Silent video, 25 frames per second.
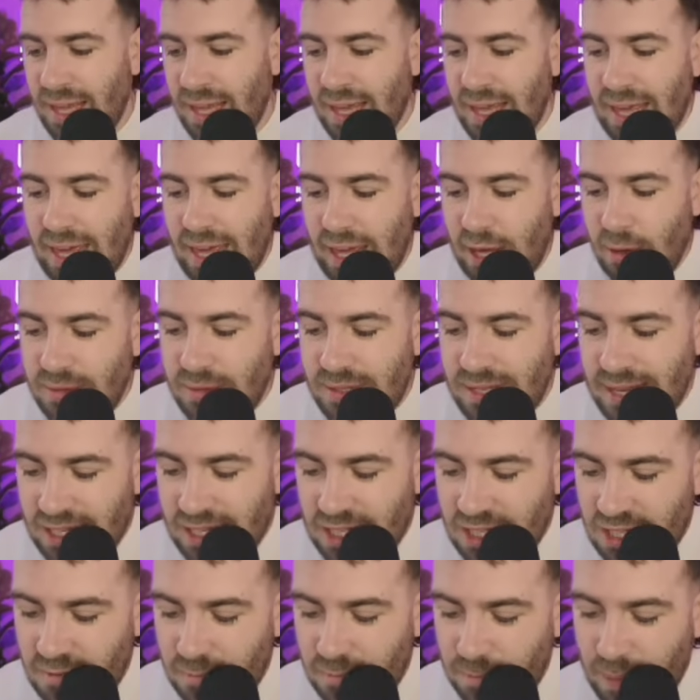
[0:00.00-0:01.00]
He was
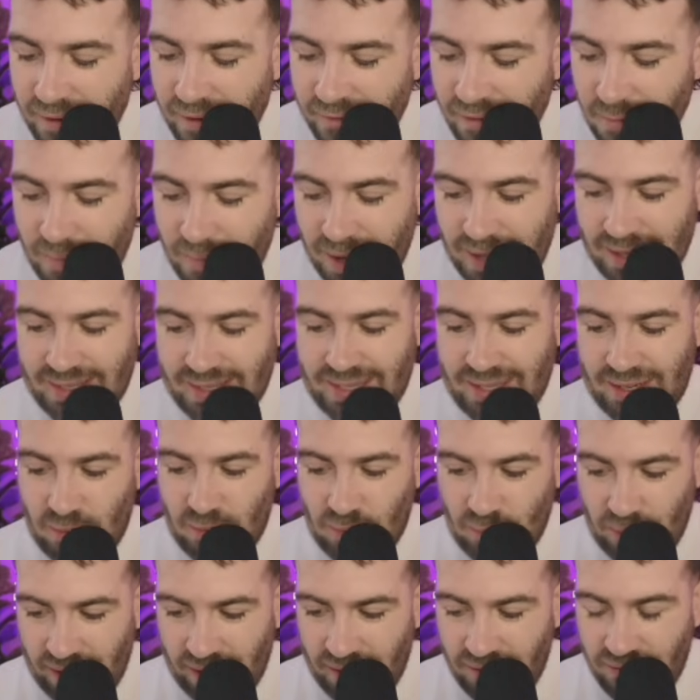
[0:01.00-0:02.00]
experimenting
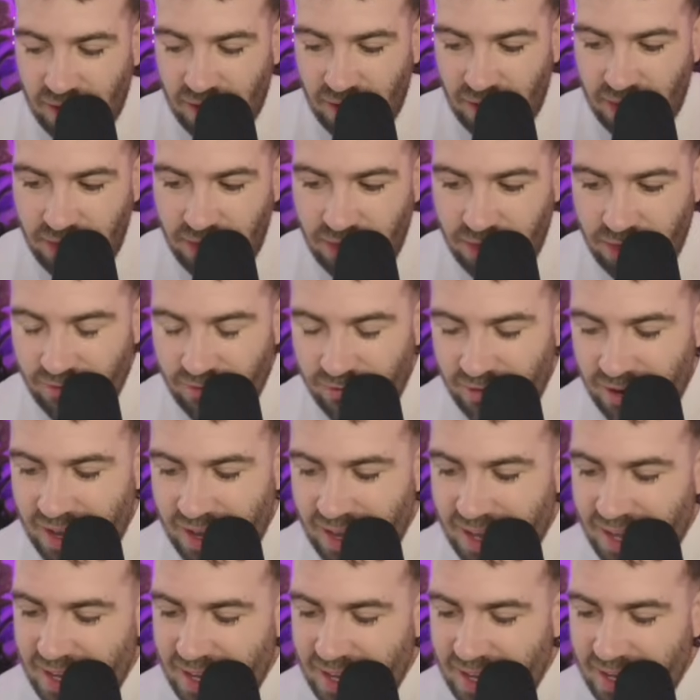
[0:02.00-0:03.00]
with
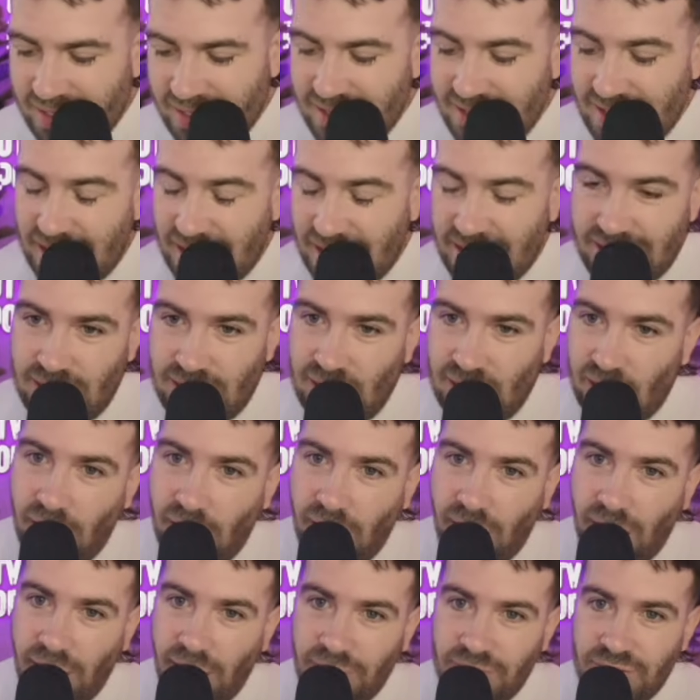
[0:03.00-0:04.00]
3
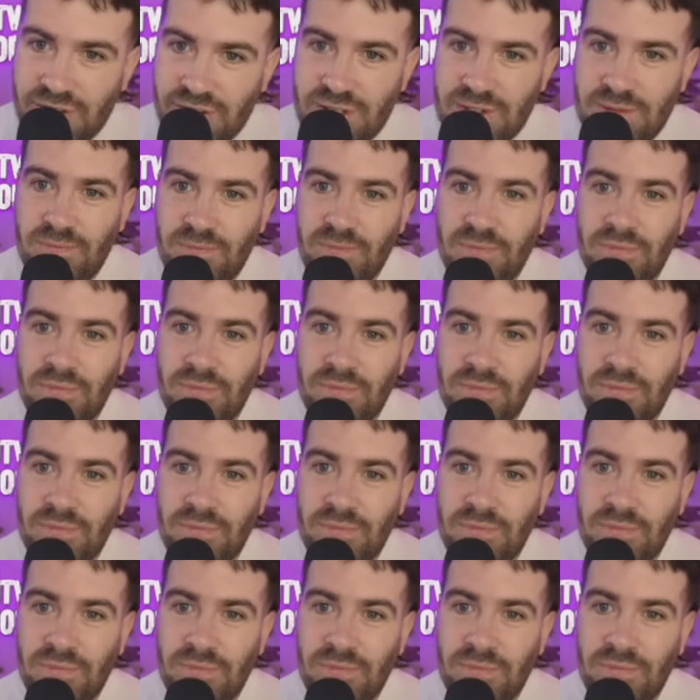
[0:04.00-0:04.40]
centre-halves.